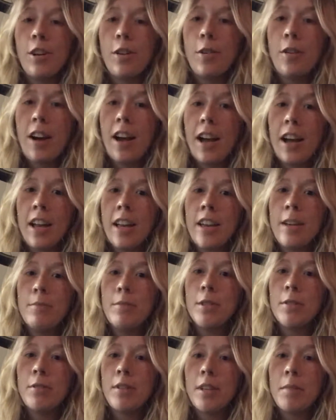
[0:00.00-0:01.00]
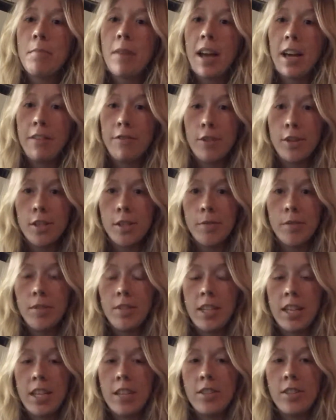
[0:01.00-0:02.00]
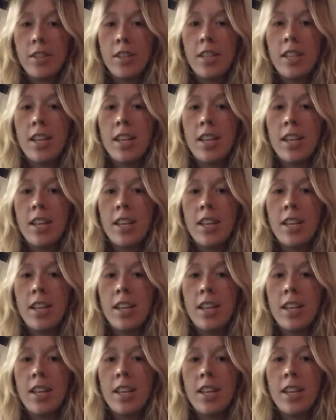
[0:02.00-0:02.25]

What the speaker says: I am doing my first rotation